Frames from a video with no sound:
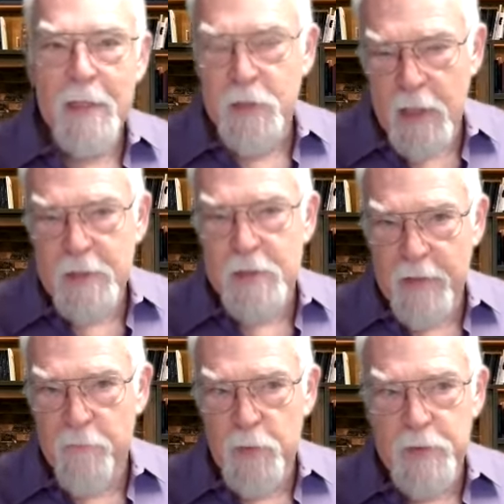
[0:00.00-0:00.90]
it's not
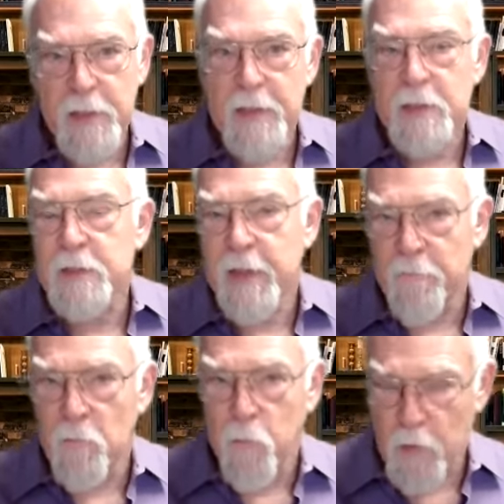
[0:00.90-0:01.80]
7%, it's
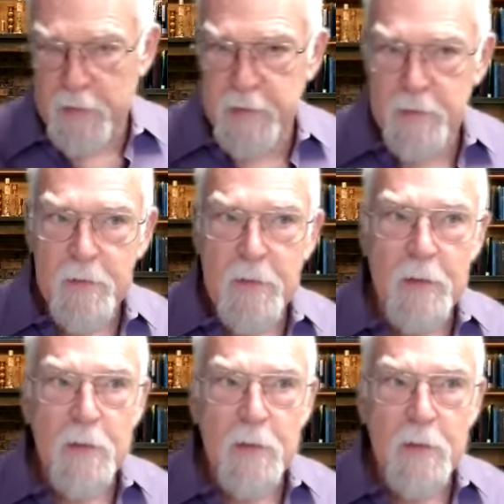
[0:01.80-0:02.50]
seven points.